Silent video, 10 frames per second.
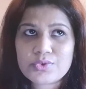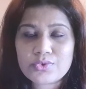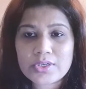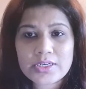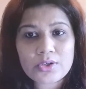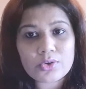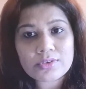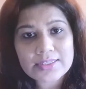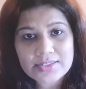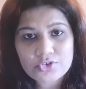a really good
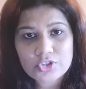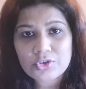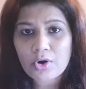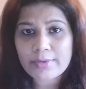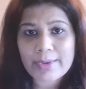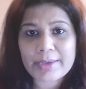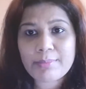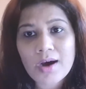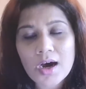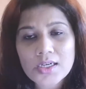decision on my
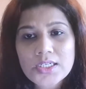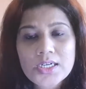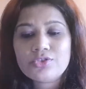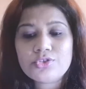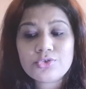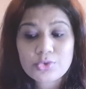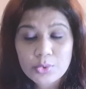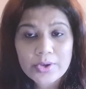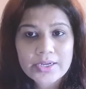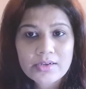part to
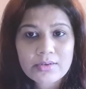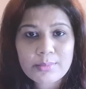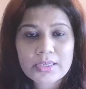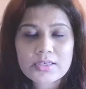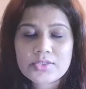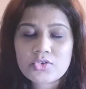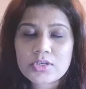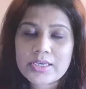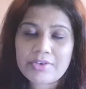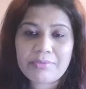do it, because
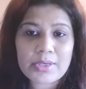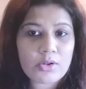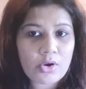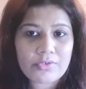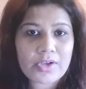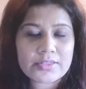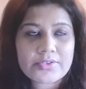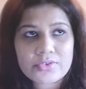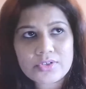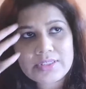she gave me a lot of
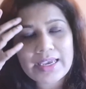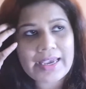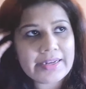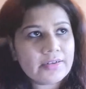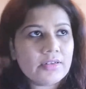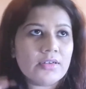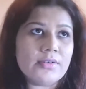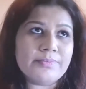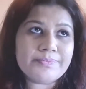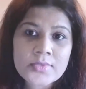answers, and
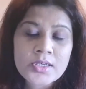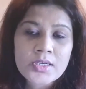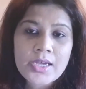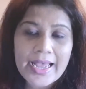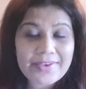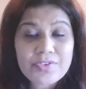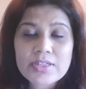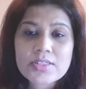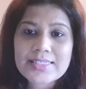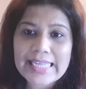I
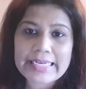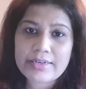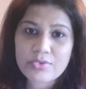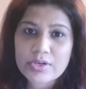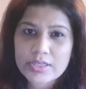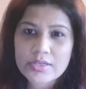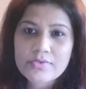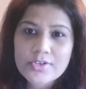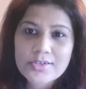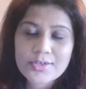feel slightly
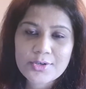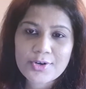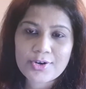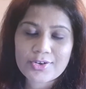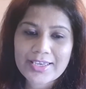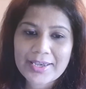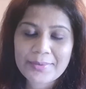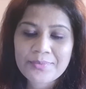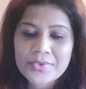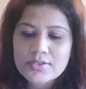relieved.
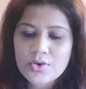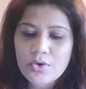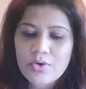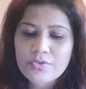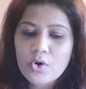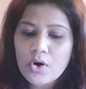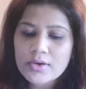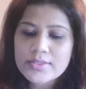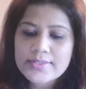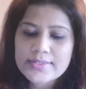Okay, so of
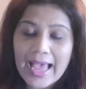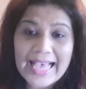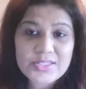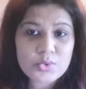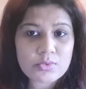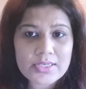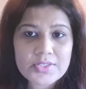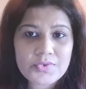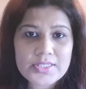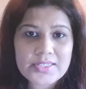course, as soon
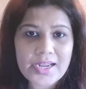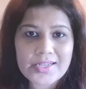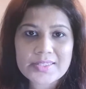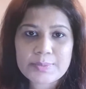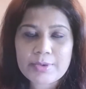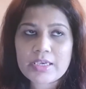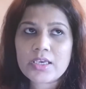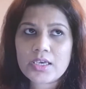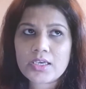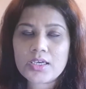as we started
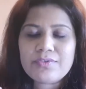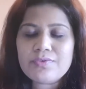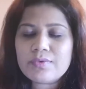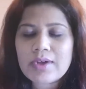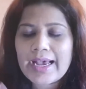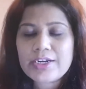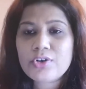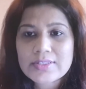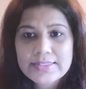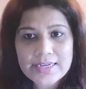speaking, I did
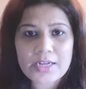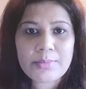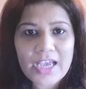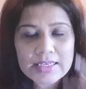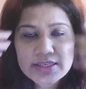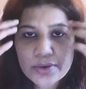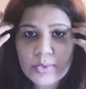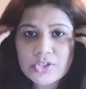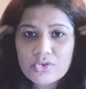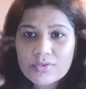not start by asking
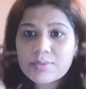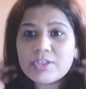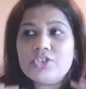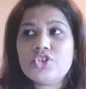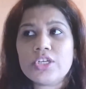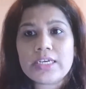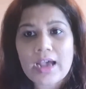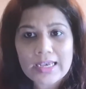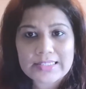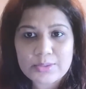questions, but she
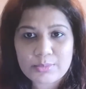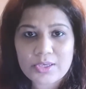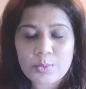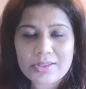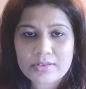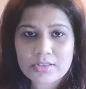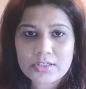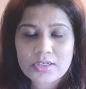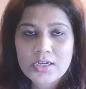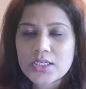asked me
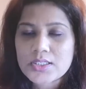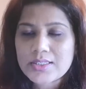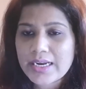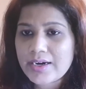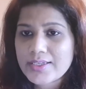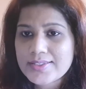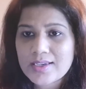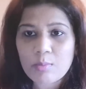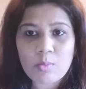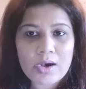whether is there
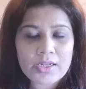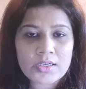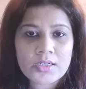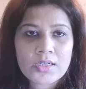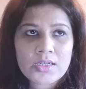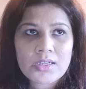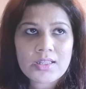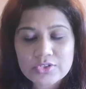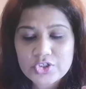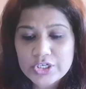someone,
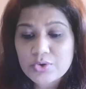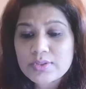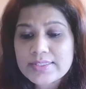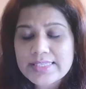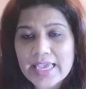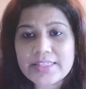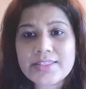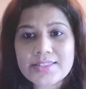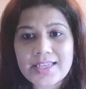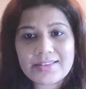she could
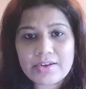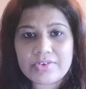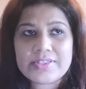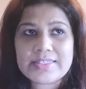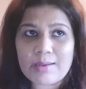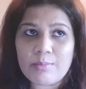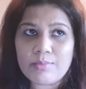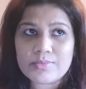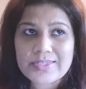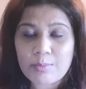sense that there is
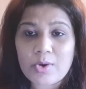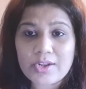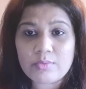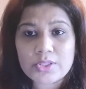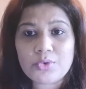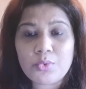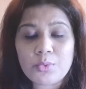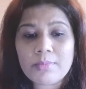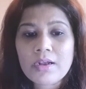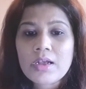someone with
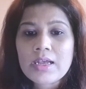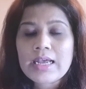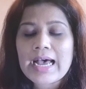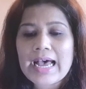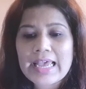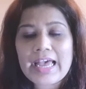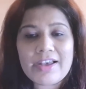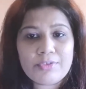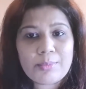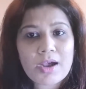whom I
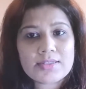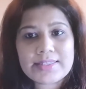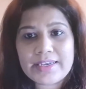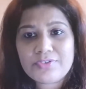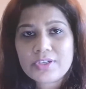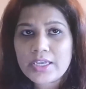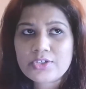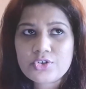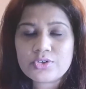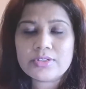have a past life
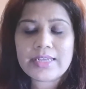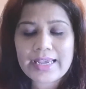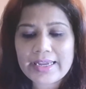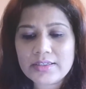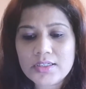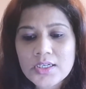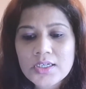connection, and